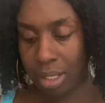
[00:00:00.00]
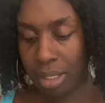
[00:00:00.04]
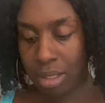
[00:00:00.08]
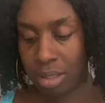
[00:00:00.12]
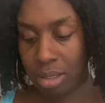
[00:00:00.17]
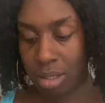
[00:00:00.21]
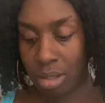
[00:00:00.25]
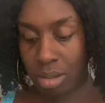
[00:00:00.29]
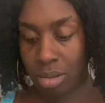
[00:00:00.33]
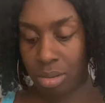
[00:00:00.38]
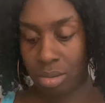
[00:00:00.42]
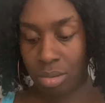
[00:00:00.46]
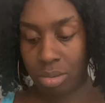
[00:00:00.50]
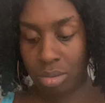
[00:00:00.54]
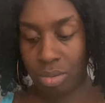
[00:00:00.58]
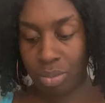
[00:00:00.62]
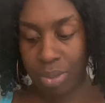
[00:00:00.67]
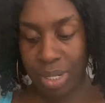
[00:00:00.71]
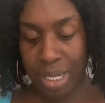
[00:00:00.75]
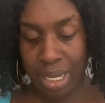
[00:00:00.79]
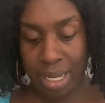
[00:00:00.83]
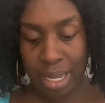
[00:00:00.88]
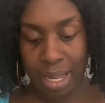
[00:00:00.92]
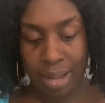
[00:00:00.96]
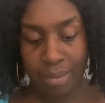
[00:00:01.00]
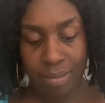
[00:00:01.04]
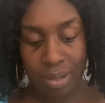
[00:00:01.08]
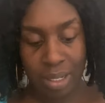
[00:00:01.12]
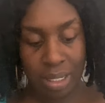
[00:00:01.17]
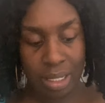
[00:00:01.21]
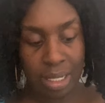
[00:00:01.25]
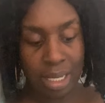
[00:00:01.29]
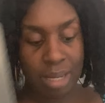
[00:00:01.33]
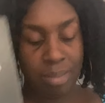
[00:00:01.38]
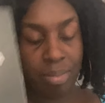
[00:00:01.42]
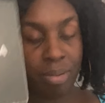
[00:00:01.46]
So we have a
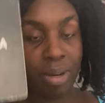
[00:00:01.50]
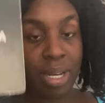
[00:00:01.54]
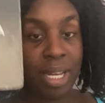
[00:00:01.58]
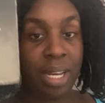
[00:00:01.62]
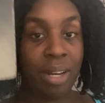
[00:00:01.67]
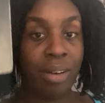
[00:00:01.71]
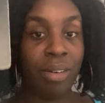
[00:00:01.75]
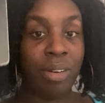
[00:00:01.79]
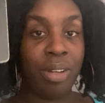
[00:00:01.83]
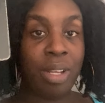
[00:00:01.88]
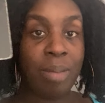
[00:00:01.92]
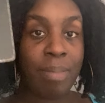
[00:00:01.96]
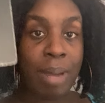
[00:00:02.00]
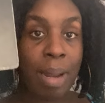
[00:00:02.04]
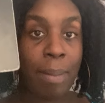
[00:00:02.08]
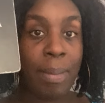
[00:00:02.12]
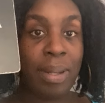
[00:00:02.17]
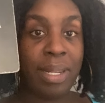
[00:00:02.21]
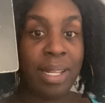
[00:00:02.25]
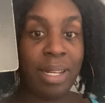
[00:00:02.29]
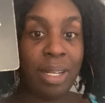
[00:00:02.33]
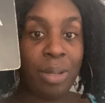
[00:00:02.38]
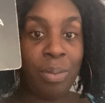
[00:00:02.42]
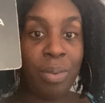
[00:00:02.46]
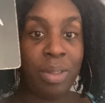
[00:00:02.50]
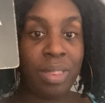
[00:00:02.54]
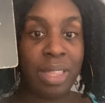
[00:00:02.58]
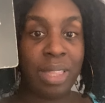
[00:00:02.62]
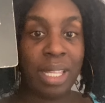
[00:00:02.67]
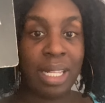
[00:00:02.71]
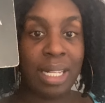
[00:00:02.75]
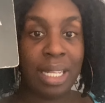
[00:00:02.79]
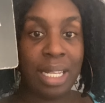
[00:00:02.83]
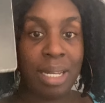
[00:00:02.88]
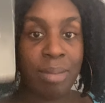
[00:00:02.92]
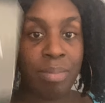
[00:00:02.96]
Libra here, or you might be dealing with a
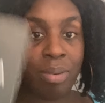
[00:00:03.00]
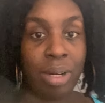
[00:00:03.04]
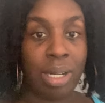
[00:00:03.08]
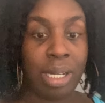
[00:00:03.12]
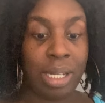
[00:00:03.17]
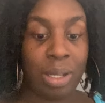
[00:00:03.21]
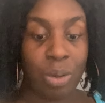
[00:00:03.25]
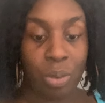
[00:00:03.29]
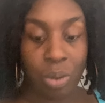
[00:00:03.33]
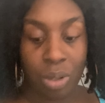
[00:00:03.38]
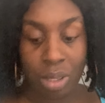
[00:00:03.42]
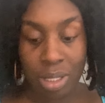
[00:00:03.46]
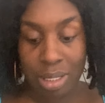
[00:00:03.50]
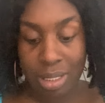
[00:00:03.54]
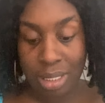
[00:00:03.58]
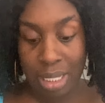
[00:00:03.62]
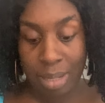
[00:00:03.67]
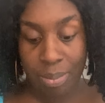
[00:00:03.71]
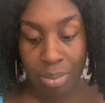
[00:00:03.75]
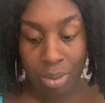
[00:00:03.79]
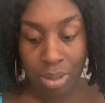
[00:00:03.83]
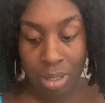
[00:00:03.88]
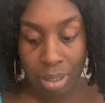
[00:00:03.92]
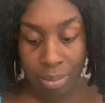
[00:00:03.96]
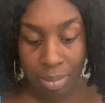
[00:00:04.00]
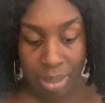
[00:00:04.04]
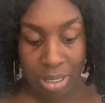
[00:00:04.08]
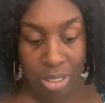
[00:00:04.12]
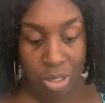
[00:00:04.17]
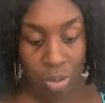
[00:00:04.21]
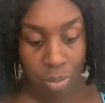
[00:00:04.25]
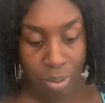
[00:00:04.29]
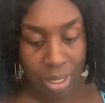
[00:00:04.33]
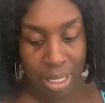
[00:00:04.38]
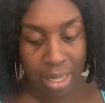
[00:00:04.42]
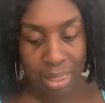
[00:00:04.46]
Libra, or this Libra could be
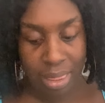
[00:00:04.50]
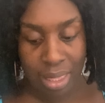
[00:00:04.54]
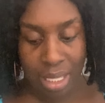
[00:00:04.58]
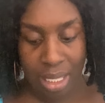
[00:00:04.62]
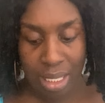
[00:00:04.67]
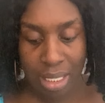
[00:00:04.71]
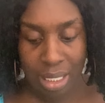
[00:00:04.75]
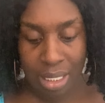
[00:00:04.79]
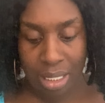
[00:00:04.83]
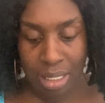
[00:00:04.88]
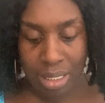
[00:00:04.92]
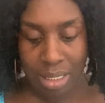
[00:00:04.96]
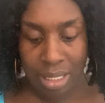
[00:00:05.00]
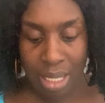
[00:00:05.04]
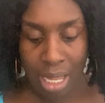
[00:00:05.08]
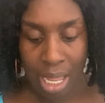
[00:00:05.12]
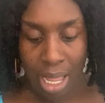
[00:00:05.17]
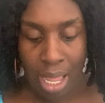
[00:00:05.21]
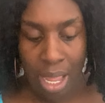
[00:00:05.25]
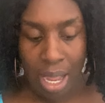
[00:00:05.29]
doing this.